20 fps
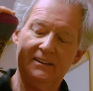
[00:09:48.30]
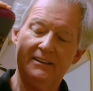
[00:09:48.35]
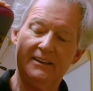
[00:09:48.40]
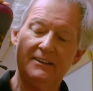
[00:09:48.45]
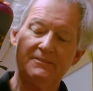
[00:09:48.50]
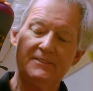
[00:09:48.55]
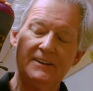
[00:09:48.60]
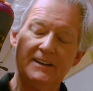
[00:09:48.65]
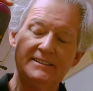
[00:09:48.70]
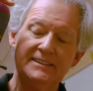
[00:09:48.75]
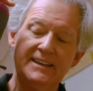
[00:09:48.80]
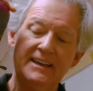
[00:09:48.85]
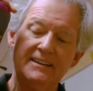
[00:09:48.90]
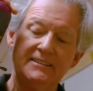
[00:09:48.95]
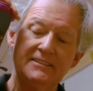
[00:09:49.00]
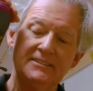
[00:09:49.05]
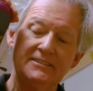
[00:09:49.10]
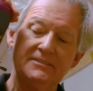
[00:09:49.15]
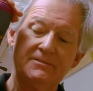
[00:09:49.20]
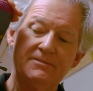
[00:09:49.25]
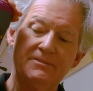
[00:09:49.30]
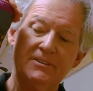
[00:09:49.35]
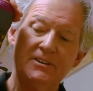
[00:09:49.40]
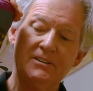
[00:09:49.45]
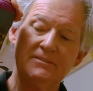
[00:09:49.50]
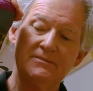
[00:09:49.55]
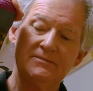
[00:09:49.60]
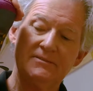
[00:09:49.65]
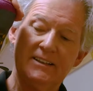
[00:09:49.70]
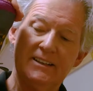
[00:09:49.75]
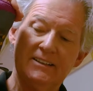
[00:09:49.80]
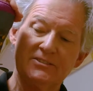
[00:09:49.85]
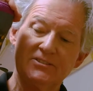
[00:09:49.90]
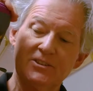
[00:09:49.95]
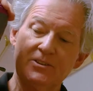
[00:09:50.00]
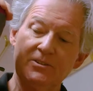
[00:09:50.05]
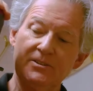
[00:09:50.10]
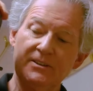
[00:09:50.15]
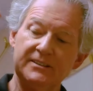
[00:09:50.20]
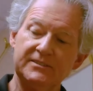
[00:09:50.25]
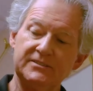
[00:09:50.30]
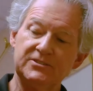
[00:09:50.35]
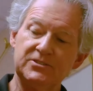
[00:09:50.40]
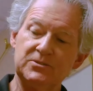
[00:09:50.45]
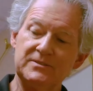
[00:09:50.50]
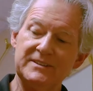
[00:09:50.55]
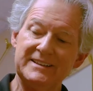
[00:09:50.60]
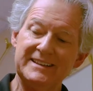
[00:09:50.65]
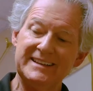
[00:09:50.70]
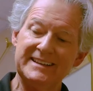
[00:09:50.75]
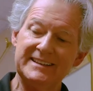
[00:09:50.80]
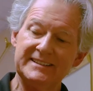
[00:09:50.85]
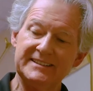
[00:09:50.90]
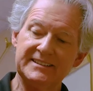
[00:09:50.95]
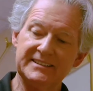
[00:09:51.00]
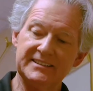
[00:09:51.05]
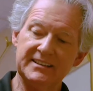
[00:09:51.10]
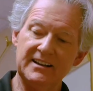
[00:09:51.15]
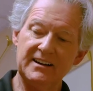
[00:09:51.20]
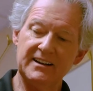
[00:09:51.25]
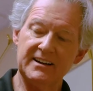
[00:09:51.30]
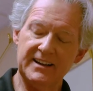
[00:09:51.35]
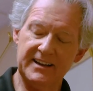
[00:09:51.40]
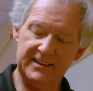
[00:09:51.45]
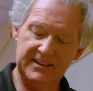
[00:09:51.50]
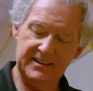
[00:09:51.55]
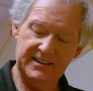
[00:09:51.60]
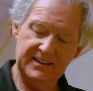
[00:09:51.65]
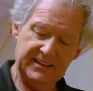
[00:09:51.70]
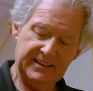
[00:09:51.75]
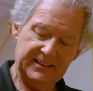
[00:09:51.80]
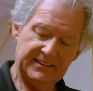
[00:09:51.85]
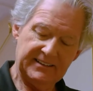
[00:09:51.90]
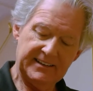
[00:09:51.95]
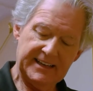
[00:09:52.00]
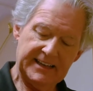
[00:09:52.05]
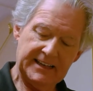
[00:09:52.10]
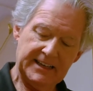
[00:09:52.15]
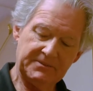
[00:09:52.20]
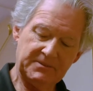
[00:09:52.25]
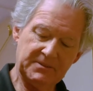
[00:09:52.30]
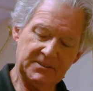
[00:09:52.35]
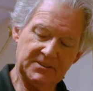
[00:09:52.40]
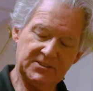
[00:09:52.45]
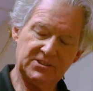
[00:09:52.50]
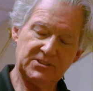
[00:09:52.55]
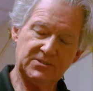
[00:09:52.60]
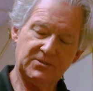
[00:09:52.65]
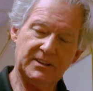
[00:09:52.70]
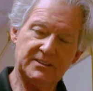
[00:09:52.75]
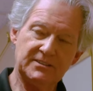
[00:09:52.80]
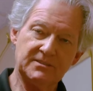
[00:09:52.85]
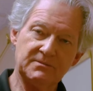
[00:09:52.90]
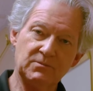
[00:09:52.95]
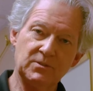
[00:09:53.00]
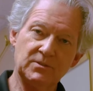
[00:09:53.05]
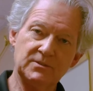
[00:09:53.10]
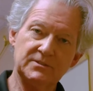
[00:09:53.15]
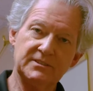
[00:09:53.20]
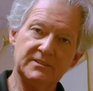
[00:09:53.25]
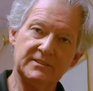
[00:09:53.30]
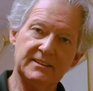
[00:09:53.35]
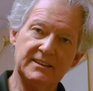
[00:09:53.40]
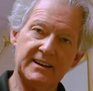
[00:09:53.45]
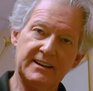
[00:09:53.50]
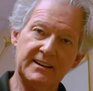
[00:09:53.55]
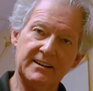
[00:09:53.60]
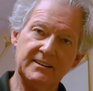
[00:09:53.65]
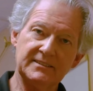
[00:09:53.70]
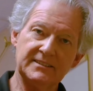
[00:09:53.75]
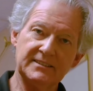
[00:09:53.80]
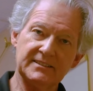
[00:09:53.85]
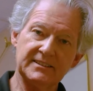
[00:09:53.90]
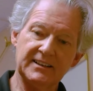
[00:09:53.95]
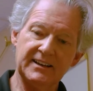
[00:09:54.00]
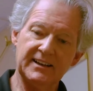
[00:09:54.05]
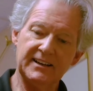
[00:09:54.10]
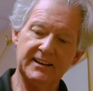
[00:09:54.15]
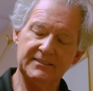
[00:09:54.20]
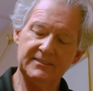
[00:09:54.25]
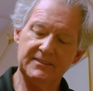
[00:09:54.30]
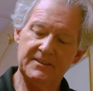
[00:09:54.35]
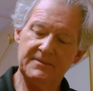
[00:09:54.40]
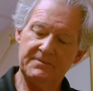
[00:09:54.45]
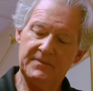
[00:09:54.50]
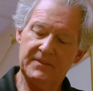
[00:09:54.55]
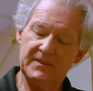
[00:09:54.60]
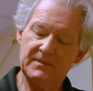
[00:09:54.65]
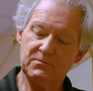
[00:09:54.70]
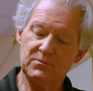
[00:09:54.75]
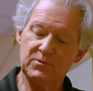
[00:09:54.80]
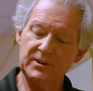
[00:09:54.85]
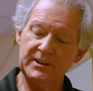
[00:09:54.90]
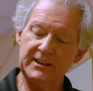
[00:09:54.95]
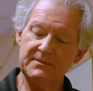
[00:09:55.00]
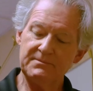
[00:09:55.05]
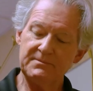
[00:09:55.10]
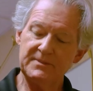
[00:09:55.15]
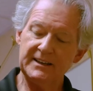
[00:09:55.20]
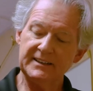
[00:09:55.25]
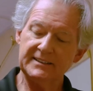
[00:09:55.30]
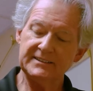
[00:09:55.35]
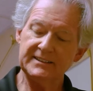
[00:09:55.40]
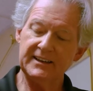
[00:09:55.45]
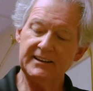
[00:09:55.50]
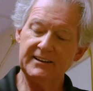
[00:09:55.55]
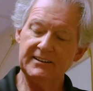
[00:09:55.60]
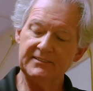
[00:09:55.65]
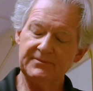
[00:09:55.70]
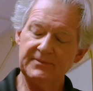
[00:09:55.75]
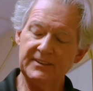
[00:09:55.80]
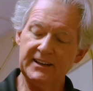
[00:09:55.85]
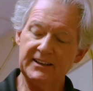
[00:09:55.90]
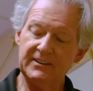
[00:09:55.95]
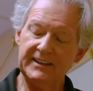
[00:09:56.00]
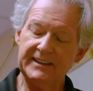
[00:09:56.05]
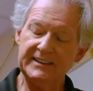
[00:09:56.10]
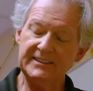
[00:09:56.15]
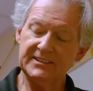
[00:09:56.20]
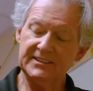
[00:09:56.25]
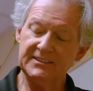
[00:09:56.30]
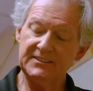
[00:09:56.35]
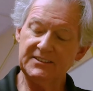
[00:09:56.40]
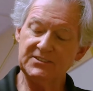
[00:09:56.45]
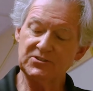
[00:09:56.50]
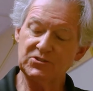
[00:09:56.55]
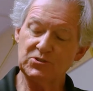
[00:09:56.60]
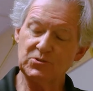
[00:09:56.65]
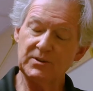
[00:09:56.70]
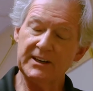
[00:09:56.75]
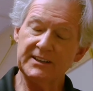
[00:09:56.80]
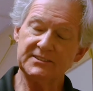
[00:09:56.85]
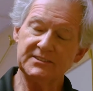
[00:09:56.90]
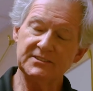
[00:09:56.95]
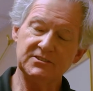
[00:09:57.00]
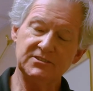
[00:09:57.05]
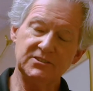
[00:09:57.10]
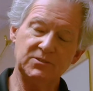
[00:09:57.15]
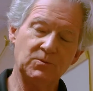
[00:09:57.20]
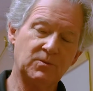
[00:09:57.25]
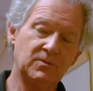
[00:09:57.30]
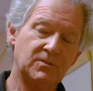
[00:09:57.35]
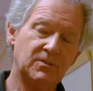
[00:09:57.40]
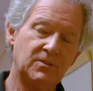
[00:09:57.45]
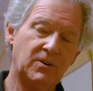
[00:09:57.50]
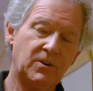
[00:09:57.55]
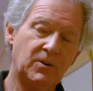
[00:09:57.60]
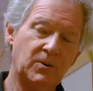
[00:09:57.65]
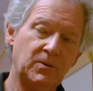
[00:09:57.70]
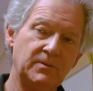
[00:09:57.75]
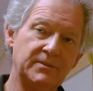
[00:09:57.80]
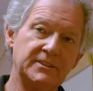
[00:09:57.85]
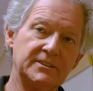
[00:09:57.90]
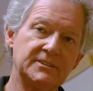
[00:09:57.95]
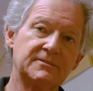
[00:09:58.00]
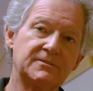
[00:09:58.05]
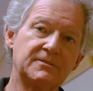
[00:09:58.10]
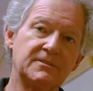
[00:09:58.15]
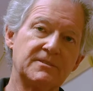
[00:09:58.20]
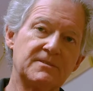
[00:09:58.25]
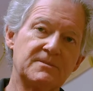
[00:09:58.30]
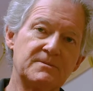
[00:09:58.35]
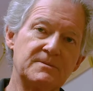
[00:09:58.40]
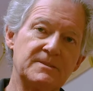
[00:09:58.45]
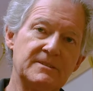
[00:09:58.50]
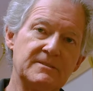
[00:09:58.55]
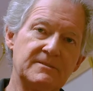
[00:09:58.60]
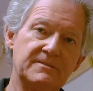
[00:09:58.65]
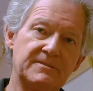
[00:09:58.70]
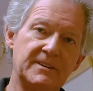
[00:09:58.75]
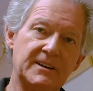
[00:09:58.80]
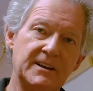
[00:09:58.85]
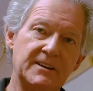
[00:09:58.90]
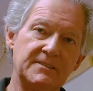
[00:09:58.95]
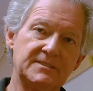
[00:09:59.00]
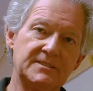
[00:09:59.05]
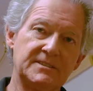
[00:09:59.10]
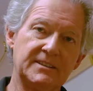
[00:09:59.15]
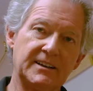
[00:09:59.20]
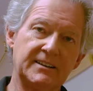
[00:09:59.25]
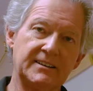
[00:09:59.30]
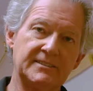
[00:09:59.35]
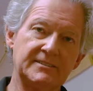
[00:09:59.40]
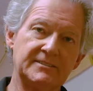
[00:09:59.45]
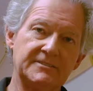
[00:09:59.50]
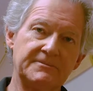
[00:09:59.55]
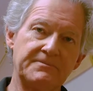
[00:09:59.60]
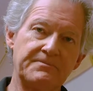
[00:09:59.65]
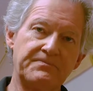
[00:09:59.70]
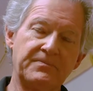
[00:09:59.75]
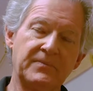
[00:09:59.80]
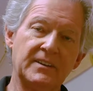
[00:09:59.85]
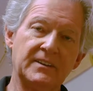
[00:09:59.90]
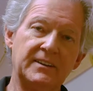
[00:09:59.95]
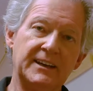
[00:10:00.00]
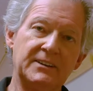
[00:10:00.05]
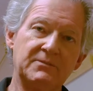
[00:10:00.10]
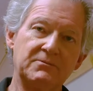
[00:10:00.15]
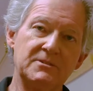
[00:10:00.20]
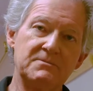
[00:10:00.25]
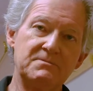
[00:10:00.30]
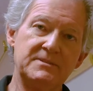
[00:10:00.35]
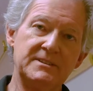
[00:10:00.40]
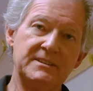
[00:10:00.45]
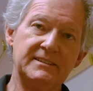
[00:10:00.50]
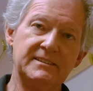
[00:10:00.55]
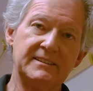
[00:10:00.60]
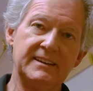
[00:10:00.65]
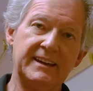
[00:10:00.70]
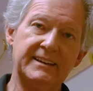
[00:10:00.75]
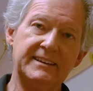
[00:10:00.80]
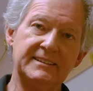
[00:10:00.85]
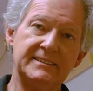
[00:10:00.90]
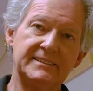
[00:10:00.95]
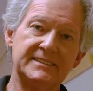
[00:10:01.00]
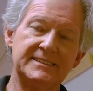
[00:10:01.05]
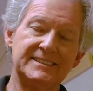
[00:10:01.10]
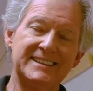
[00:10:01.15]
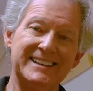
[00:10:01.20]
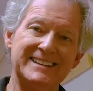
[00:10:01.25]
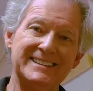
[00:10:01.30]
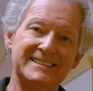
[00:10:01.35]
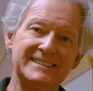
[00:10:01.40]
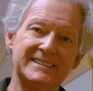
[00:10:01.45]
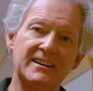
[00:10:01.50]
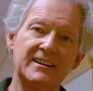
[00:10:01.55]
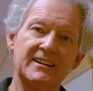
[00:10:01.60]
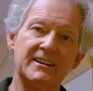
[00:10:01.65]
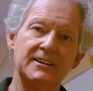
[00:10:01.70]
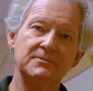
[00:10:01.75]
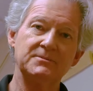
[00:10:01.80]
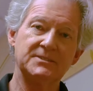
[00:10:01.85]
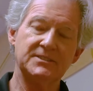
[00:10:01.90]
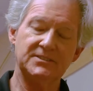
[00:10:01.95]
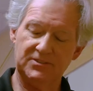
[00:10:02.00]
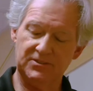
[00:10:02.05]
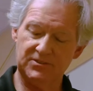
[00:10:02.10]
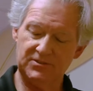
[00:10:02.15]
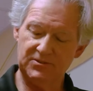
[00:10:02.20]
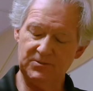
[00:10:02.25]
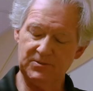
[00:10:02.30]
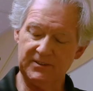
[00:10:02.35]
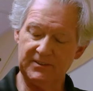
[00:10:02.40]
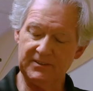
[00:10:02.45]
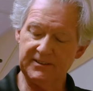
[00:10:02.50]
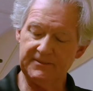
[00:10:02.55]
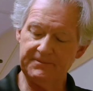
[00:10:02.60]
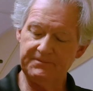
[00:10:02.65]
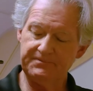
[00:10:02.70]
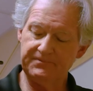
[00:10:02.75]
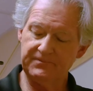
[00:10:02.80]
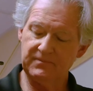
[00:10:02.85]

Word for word: If I take this foot and turn it to the inside, now I'm going to stretch more to the outside, bring it back down, and in each of these directions you want to hold this for three to five seconds and repeat eight to 10 times as you're doing that.